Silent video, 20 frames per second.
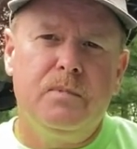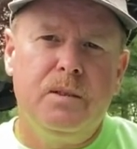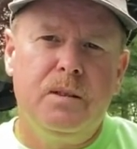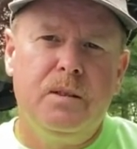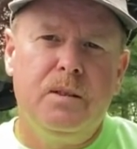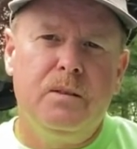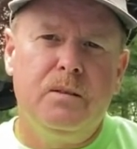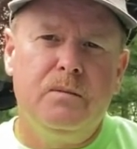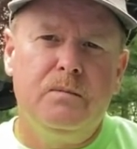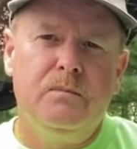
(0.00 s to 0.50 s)
you
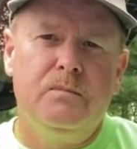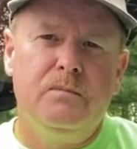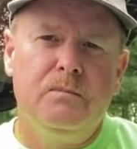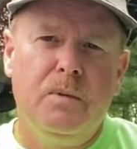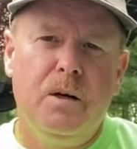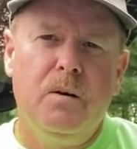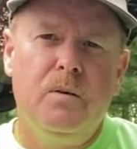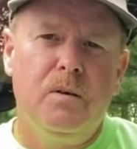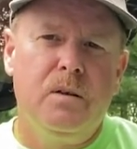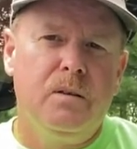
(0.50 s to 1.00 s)
know,
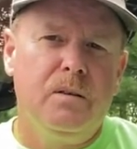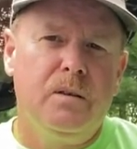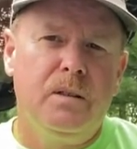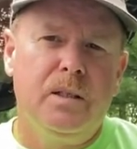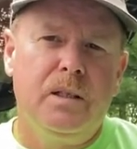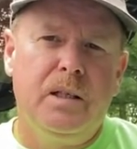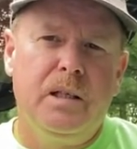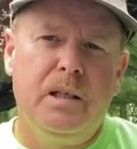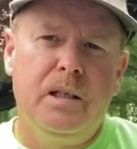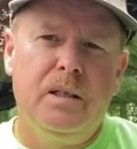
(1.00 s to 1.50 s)
mower,
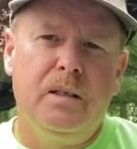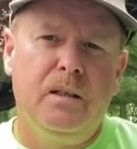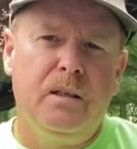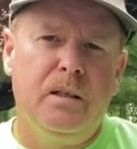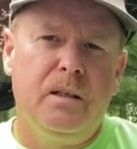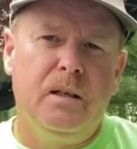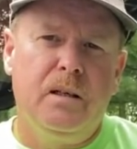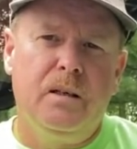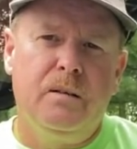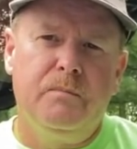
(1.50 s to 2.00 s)

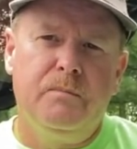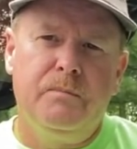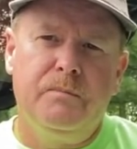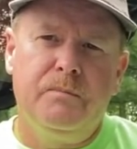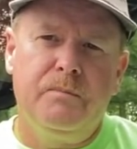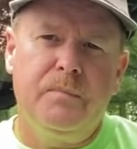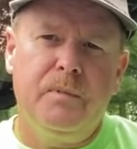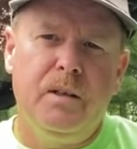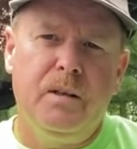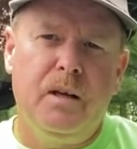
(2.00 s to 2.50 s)
and
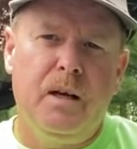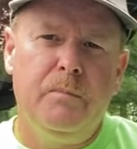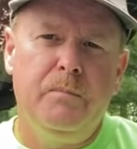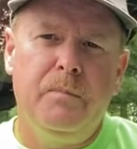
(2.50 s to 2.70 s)
you know,